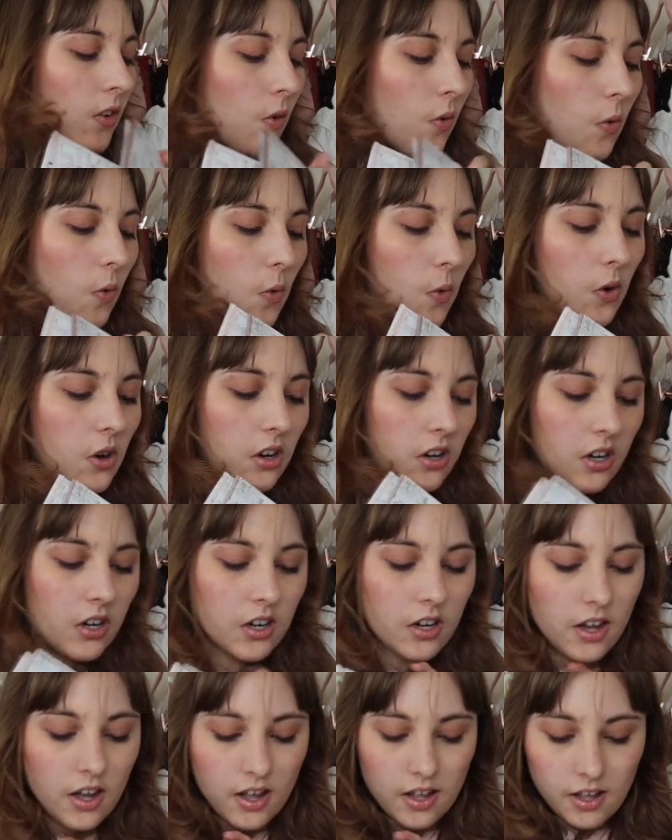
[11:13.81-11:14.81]

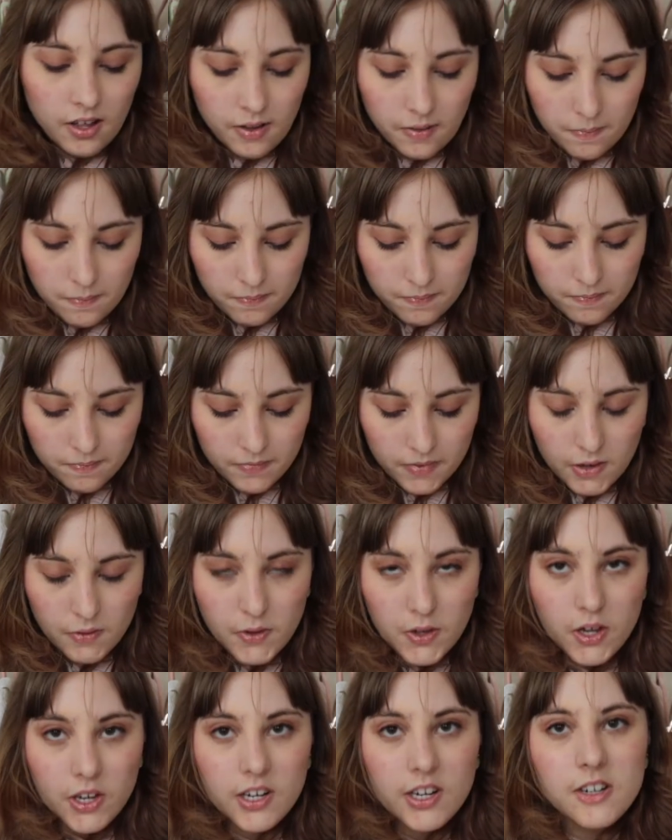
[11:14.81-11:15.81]
or if
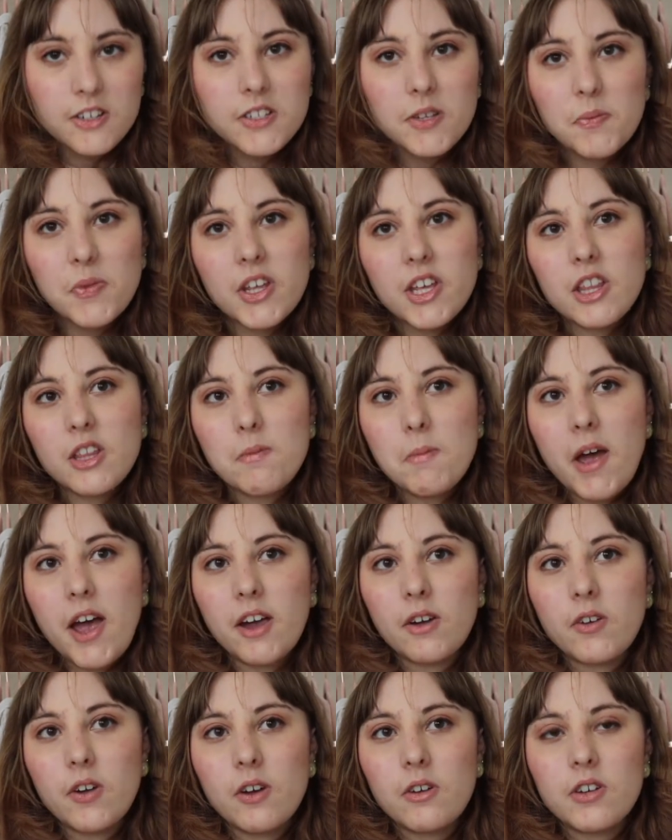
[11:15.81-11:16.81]
you can hear something in the
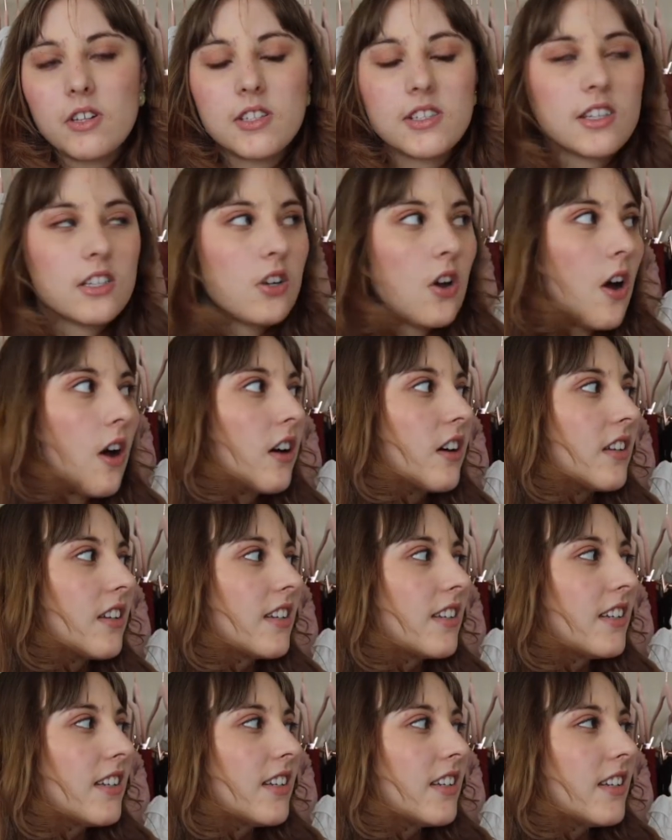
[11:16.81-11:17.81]
background, it's the dog.
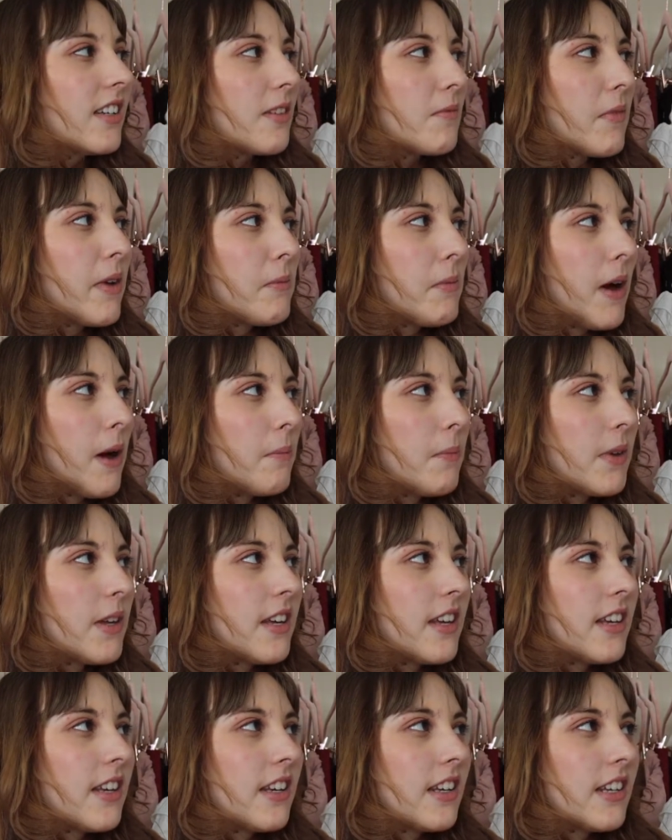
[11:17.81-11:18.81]
My
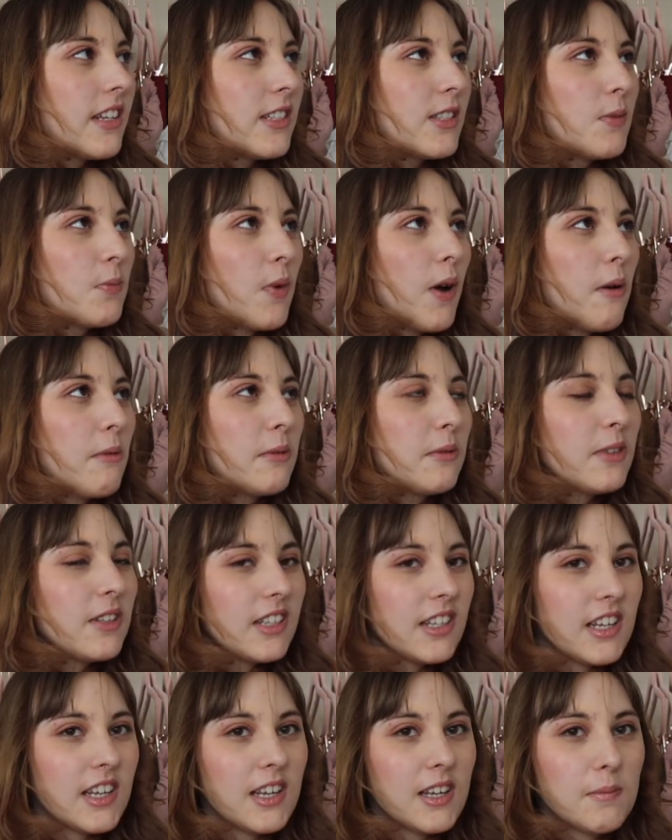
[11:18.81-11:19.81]
puppy is
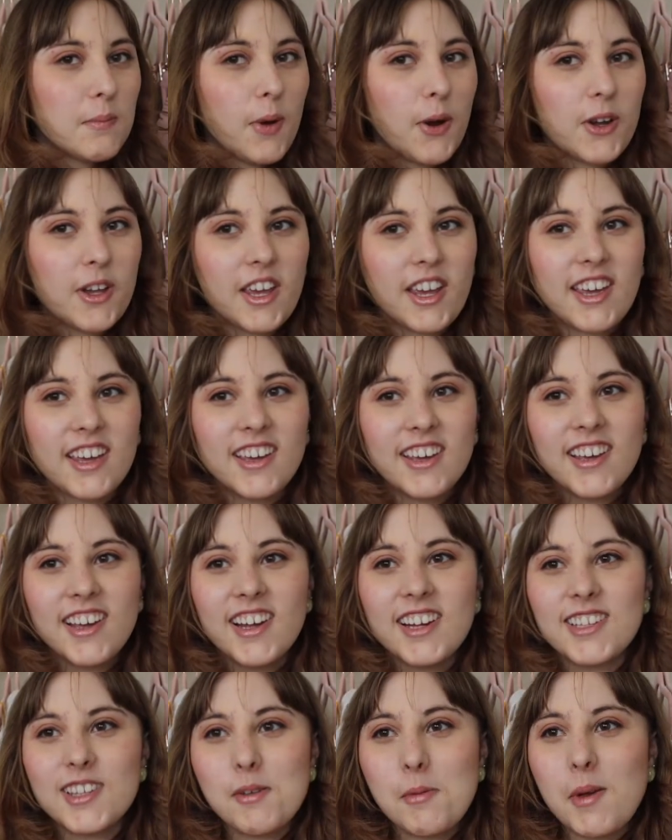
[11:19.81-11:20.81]
probably barking
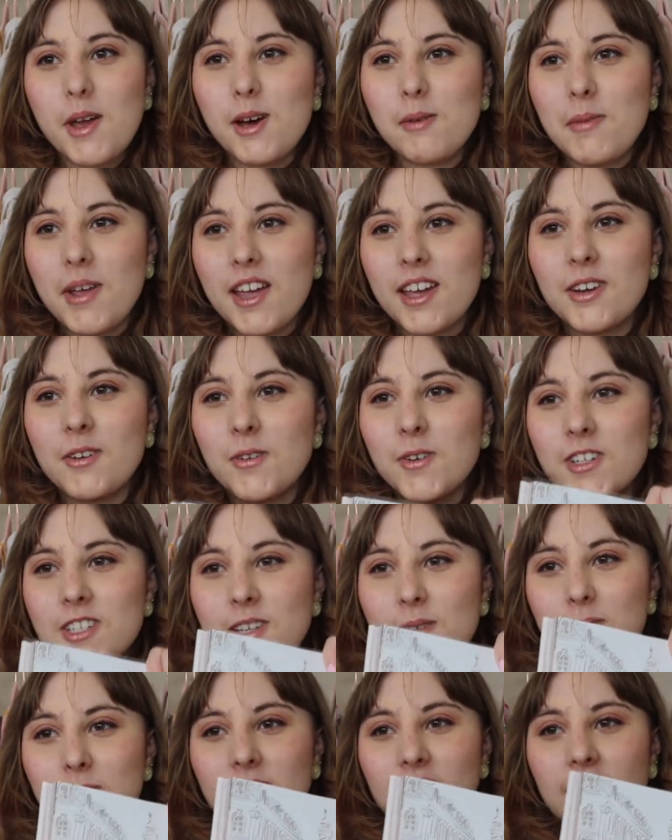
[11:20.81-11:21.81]
at the mailman or
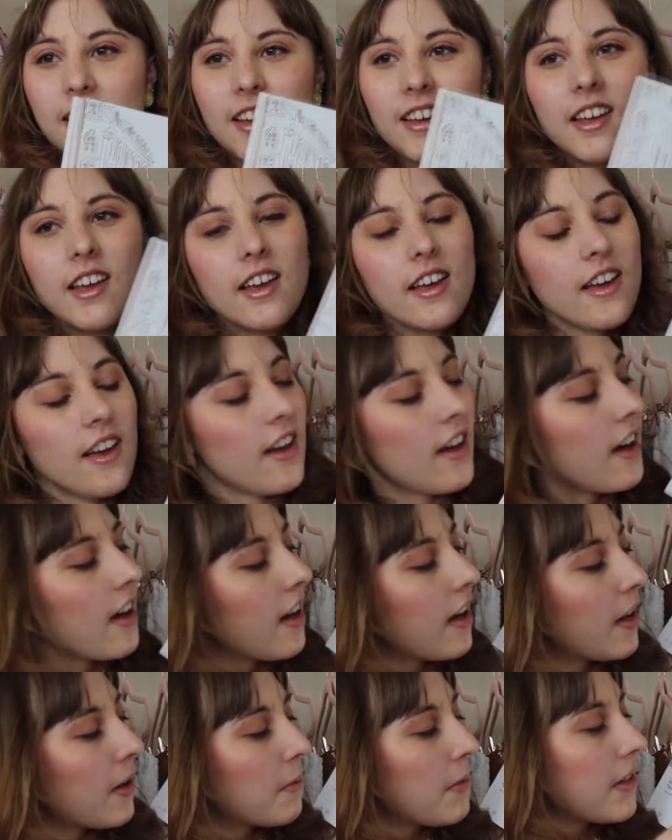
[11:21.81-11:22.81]
something.
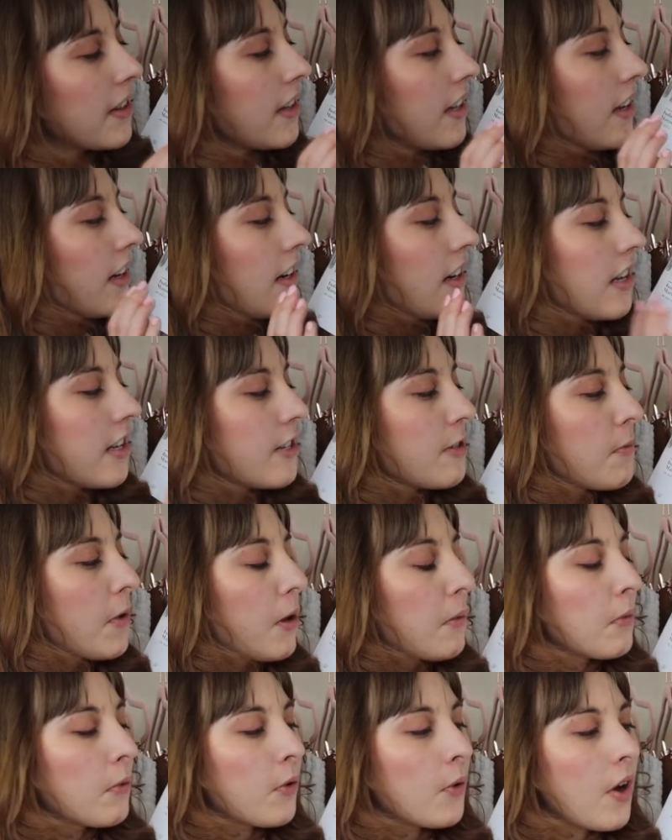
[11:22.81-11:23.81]
And then
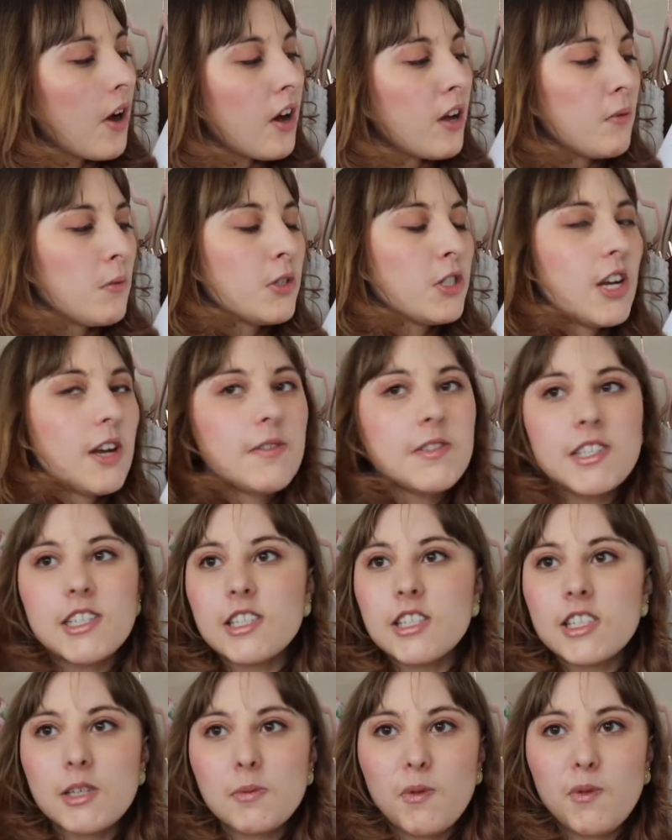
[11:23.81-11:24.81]
Isabelle Marant, which I've
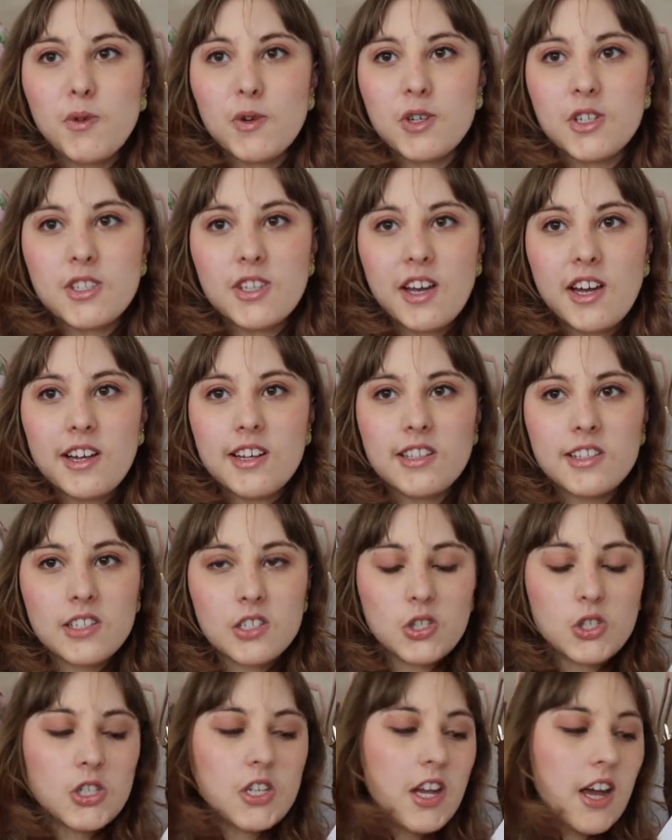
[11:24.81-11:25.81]
seen some of her designs,
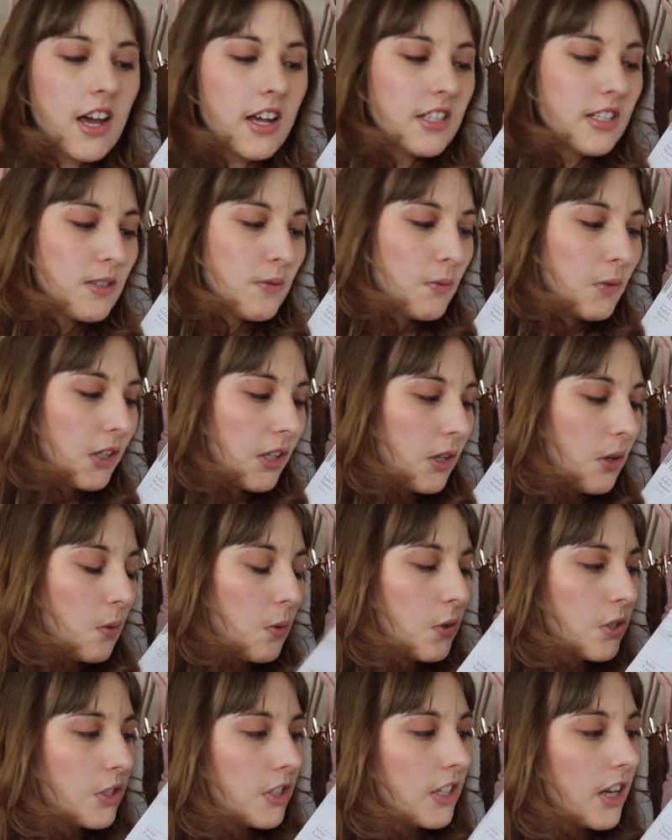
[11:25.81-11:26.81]
and she has some really
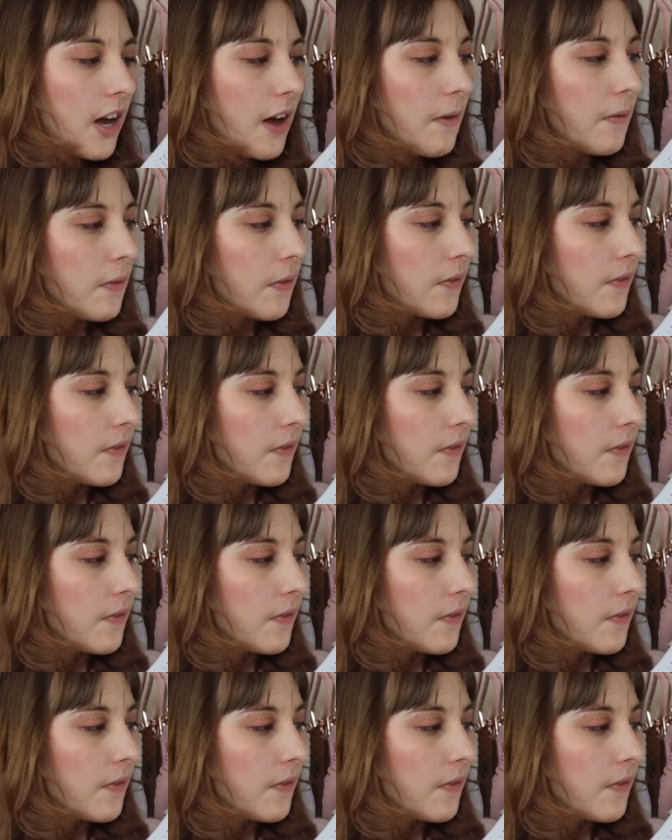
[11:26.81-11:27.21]
cool stuff.